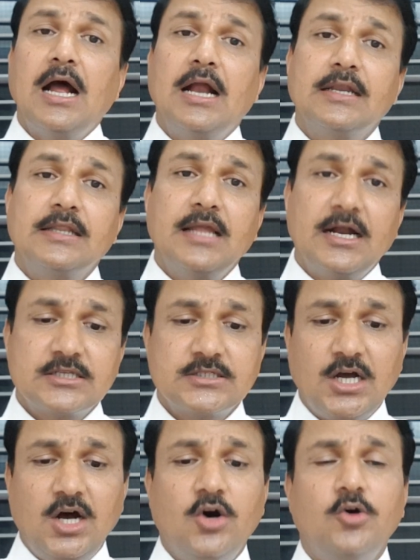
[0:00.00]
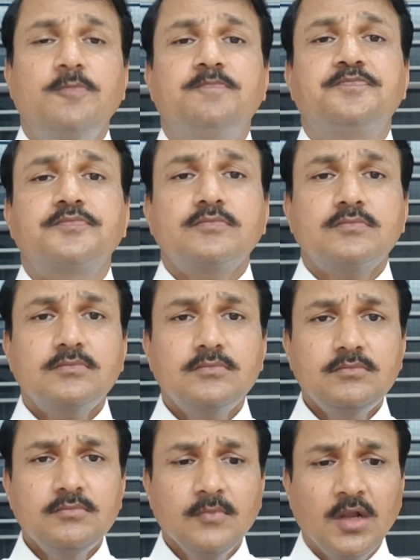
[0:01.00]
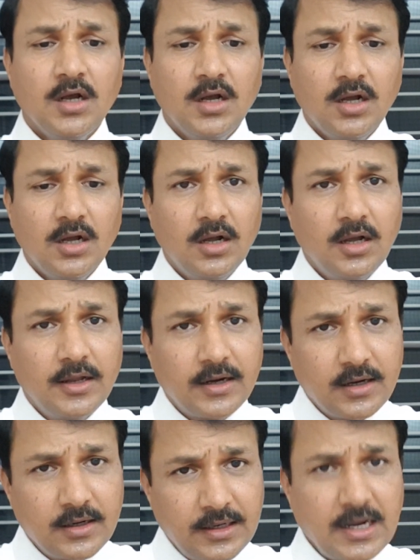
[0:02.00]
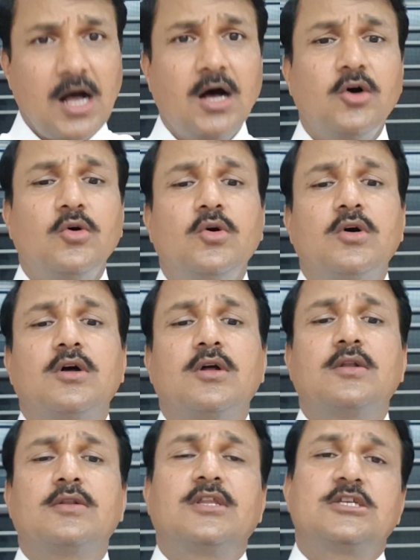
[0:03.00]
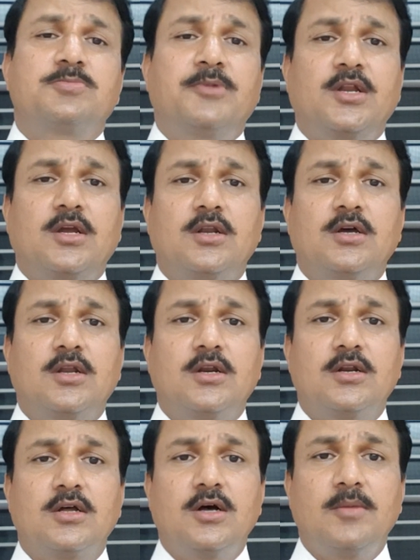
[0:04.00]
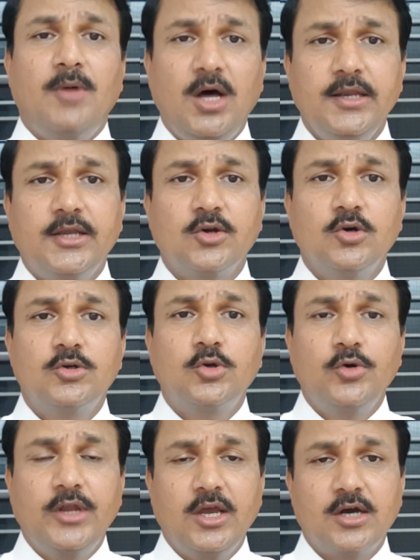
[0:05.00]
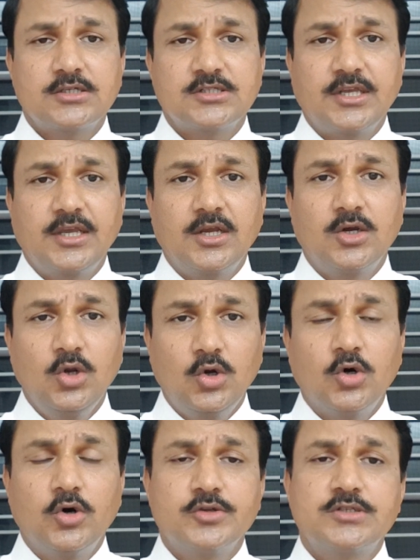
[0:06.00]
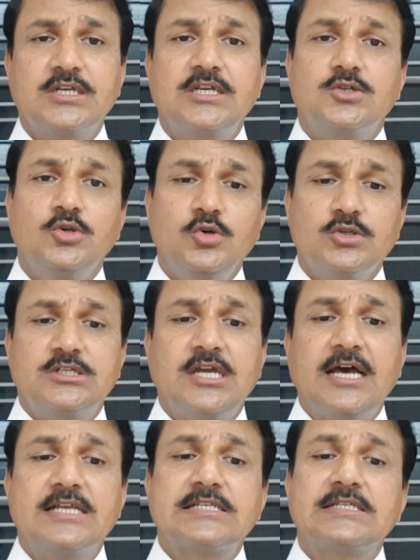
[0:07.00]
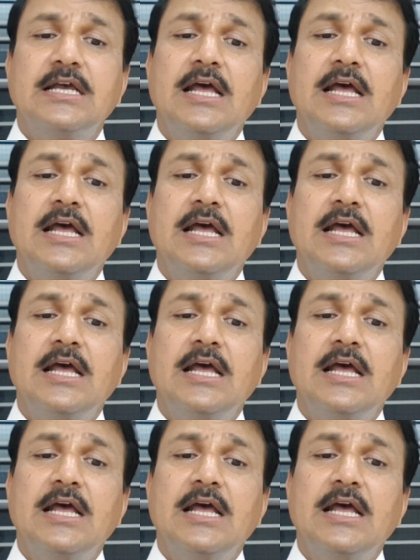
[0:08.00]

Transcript: and that's how uh, now this particular uh, molecule two deoxyglucose is used as